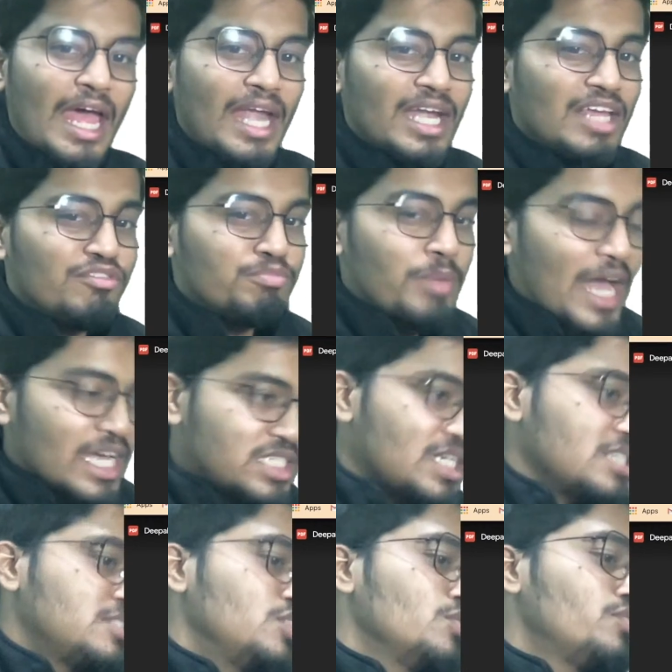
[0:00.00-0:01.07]
And if by
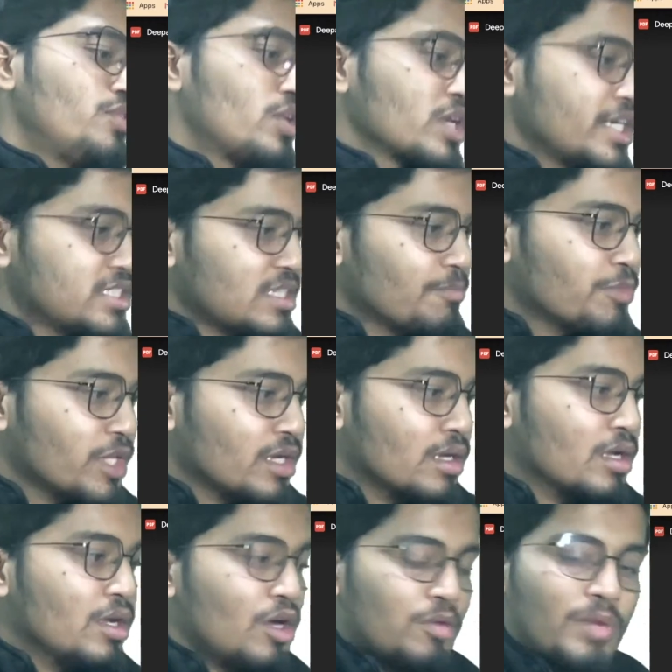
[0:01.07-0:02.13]
chance you forget something,
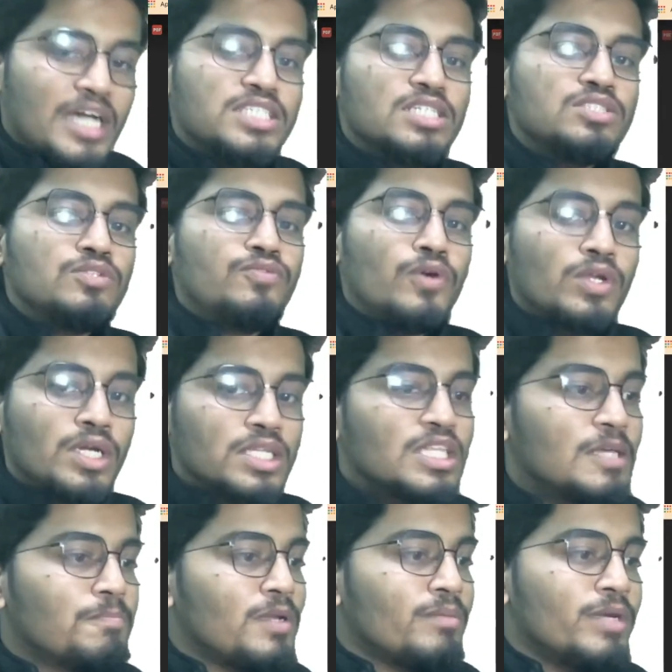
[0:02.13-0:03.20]
or by chance you forget
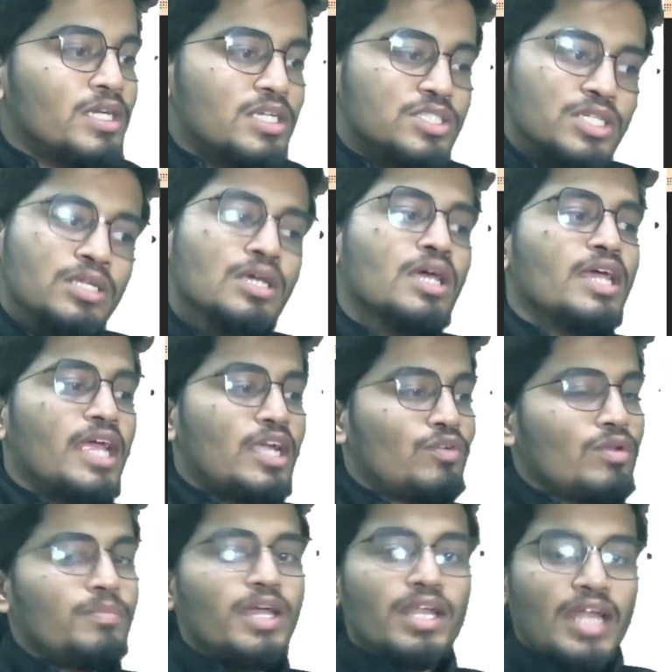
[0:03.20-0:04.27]
the implementation, it
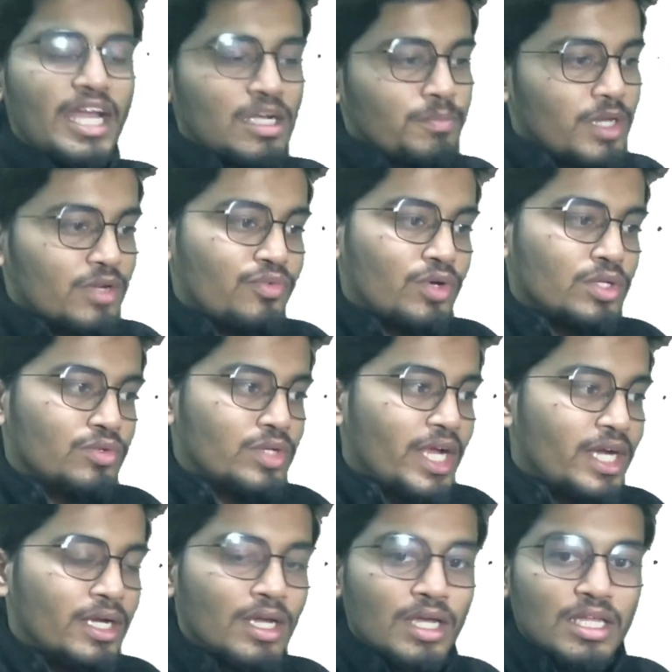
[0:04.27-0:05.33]
will be a nightmare for you,
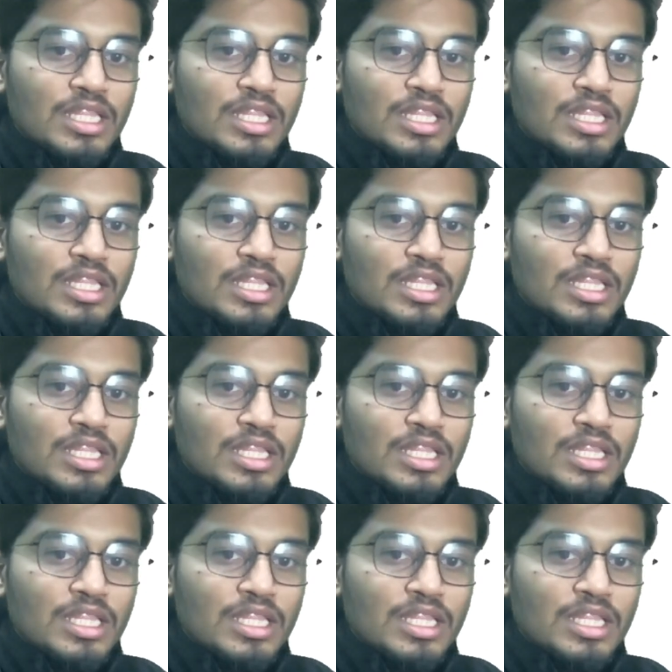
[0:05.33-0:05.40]
right?